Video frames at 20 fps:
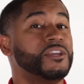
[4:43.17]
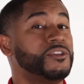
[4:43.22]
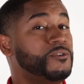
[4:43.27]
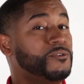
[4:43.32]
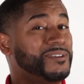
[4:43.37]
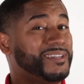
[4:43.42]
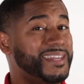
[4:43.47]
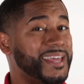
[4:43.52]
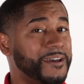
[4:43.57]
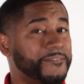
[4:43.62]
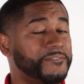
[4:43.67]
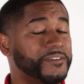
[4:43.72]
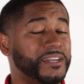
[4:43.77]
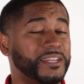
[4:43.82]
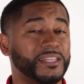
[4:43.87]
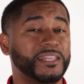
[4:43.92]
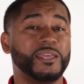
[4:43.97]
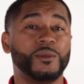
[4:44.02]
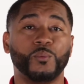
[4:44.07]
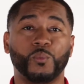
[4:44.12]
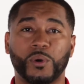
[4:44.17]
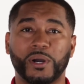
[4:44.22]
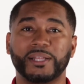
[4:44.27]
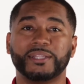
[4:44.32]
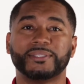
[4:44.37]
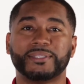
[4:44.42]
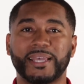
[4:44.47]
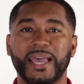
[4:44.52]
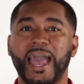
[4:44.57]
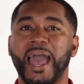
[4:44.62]
You definitely
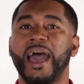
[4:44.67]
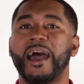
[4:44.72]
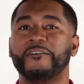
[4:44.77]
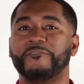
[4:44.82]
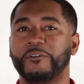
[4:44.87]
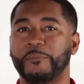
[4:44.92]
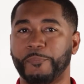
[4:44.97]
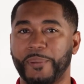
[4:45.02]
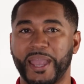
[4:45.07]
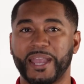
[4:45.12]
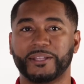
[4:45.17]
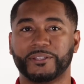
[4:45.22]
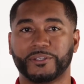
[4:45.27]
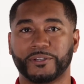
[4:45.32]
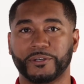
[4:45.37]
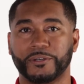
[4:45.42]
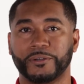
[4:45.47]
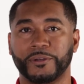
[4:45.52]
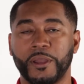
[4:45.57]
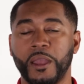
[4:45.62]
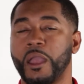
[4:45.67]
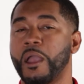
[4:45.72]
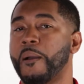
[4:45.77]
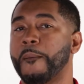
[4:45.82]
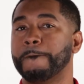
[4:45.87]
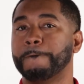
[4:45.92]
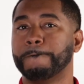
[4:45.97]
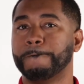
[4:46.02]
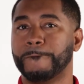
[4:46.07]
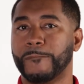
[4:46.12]
want to have a painter.
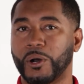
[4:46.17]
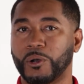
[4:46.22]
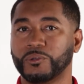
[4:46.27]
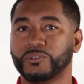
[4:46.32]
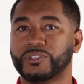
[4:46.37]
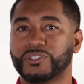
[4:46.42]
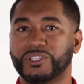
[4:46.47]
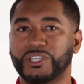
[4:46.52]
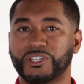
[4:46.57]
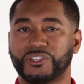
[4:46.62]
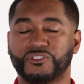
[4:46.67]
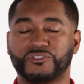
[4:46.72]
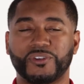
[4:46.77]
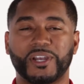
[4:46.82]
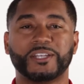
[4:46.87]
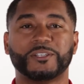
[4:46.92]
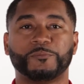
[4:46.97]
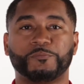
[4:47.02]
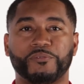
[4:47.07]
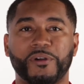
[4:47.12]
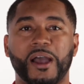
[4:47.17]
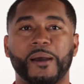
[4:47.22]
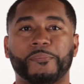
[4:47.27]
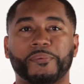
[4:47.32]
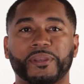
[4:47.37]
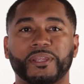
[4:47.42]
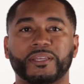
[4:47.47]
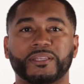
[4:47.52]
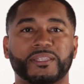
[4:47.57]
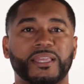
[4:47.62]
Most distressed
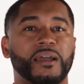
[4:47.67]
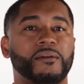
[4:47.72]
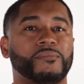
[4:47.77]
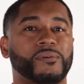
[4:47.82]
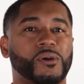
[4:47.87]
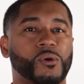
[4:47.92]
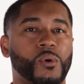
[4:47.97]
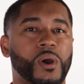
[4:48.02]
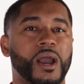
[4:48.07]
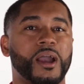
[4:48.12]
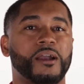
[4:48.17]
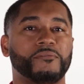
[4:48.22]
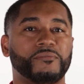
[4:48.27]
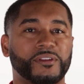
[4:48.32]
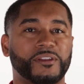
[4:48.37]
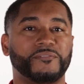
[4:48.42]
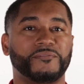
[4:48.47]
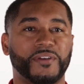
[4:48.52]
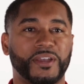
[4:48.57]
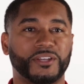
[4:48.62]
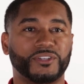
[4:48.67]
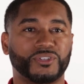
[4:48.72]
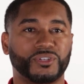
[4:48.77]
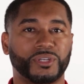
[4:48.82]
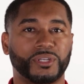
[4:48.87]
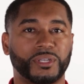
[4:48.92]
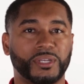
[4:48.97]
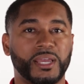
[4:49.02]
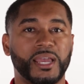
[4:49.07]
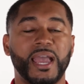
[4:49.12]
properties that require
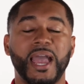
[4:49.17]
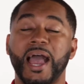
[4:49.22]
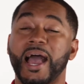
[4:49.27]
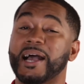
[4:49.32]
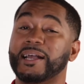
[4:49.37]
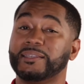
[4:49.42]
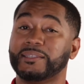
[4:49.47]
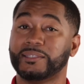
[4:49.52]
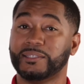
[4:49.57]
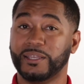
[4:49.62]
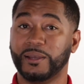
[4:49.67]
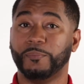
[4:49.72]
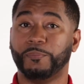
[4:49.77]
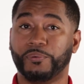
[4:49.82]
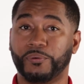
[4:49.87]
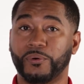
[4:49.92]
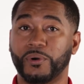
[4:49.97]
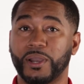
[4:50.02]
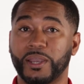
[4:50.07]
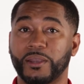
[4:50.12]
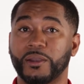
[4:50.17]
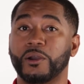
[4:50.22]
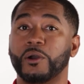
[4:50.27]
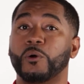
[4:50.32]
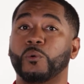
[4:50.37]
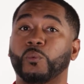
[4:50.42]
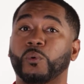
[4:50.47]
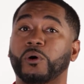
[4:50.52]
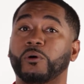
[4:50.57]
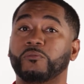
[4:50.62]
renovation at some point
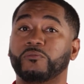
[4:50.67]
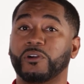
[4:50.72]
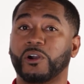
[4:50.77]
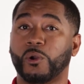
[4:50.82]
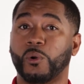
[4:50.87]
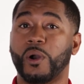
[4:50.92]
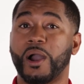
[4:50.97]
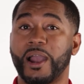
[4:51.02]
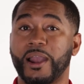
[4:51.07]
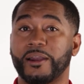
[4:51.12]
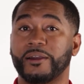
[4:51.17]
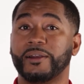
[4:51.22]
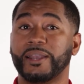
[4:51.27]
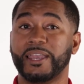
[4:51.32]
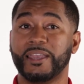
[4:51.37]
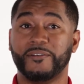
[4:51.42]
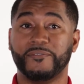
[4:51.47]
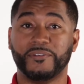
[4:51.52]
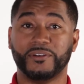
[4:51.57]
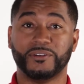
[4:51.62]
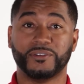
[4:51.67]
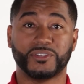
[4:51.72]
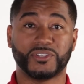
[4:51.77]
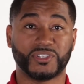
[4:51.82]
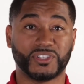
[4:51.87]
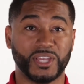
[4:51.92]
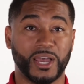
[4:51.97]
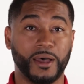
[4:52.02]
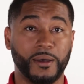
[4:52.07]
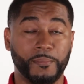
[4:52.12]
will require either
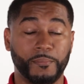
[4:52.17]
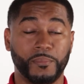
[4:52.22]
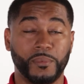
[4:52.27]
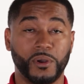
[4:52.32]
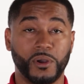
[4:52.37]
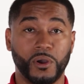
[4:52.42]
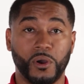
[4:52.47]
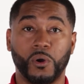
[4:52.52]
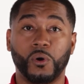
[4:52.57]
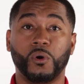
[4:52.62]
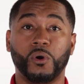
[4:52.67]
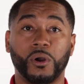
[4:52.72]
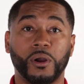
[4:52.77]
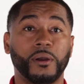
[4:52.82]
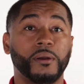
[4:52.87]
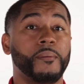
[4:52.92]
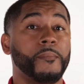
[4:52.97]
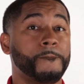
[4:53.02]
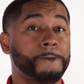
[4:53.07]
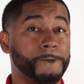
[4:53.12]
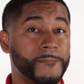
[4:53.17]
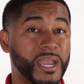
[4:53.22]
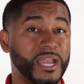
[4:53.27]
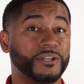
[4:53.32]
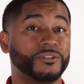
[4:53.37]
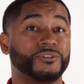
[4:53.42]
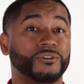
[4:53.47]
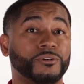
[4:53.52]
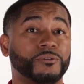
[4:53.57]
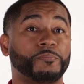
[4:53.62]
some or
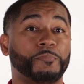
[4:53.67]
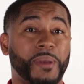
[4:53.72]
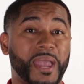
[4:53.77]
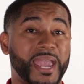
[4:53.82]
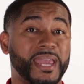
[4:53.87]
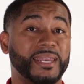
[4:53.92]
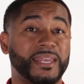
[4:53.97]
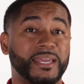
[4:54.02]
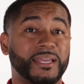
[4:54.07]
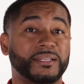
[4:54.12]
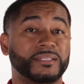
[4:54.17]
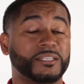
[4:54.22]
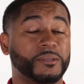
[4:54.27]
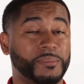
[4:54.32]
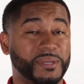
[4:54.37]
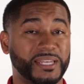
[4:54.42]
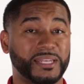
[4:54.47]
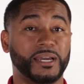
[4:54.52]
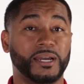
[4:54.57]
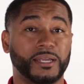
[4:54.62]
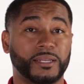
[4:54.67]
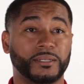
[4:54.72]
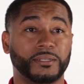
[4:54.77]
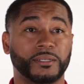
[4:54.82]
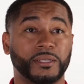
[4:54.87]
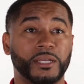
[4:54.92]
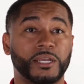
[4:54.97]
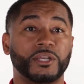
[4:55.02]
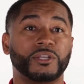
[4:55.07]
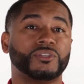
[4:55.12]
major painting to be done.
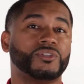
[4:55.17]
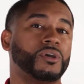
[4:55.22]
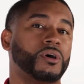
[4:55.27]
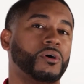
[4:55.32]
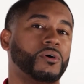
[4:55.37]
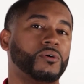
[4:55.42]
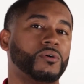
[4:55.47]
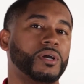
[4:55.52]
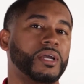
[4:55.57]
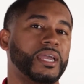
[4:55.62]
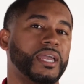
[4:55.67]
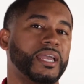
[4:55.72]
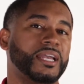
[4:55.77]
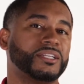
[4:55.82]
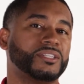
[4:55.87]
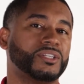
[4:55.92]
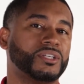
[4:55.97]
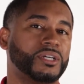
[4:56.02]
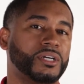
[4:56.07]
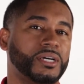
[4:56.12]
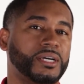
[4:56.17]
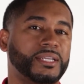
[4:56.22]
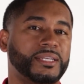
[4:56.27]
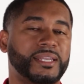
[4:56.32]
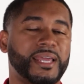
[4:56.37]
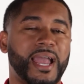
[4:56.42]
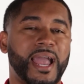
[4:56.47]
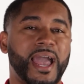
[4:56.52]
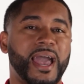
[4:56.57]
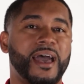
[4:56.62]
So it's good
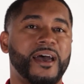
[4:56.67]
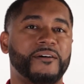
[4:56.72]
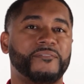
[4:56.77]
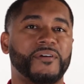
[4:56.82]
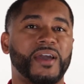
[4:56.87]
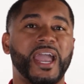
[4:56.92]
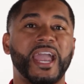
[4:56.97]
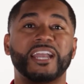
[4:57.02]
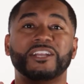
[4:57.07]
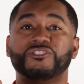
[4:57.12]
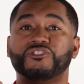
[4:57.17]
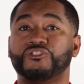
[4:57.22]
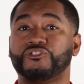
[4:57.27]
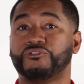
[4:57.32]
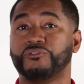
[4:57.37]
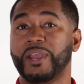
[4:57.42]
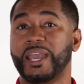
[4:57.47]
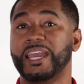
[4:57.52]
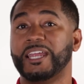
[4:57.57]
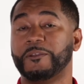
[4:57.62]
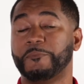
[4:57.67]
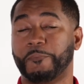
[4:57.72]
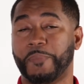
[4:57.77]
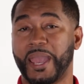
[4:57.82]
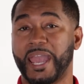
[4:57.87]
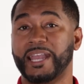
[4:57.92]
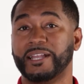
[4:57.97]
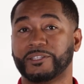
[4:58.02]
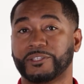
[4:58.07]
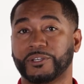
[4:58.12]
to have a trade
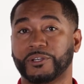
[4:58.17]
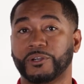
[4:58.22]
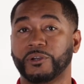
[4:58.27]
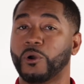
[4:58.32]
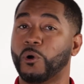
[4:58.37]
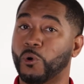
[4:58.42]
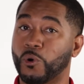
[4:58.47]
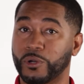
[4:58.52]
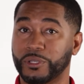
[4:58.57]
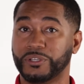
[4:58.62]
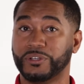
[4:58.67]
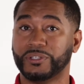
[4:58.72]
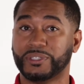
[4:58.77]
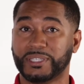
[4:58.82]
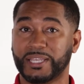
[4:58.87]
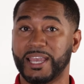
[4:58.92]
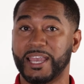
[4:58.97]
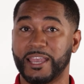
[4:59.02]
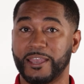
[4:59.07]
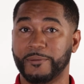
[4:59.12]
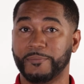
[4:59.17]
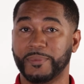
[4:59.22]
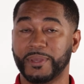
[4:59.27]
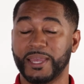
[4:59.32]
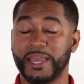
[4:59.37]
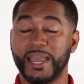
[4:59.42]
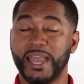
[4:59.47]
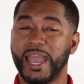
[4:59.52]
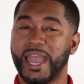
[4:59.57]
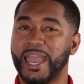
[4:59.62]
painter on your team
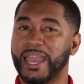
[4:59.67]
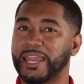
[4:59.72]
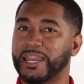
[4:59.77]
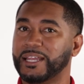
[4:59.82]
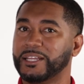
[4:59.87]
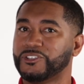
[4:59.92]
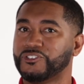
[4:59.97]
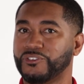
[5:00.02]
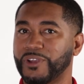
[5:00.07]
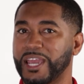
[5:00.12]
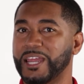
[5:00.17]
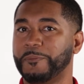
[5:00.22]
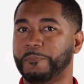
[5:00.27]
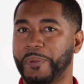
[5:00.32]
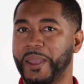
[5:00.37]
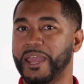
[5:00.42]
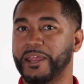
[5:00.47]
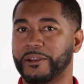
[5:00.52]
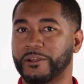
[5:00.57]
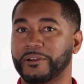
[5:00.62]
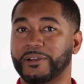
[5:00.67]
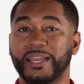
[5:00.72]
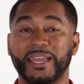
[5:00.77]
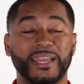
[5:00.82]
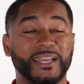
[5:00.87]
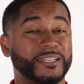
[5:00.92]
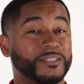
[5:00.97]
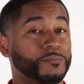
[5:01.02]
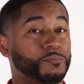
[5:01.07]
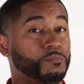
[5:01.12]
And a trade painter
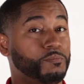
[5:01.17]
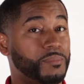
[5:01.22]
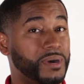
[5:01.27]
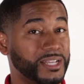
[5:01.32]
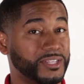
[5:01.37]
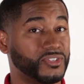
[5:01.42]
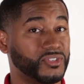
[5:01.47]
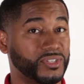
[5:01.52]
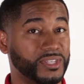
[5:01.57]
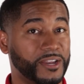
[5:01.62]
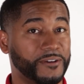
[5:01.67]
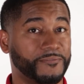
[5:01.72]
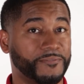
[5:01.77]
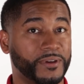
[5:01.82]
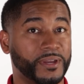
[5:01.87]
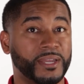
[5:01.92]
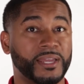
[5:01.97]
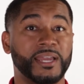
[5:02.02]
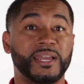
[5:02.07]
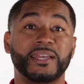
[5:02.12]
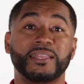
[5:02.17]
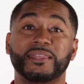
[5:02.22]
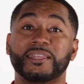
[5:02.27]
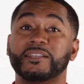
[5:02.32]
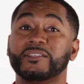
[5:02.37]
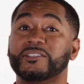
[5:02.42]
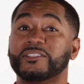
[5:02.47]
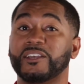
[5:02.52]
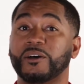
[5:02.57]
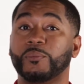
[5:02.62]
is much different
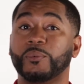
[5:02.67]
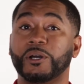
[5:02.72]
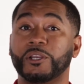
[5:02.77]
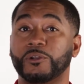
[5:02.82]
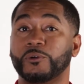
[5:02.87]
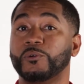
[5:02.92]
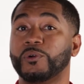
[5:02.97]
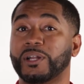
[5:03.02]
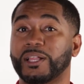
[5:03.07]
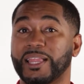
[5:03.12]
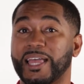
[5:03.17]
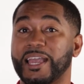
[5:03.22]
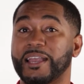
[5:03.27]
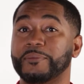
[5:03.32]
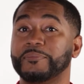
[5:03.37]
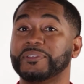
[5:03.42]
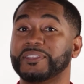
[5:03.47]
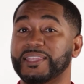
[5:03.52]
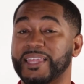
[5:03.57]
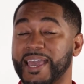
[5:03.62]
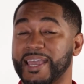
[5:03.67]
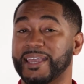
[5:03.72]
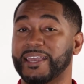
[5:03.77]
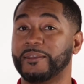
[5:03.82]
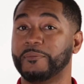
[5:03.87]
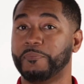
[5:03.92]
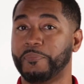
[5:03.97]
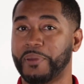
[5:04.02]
than someone who claims they can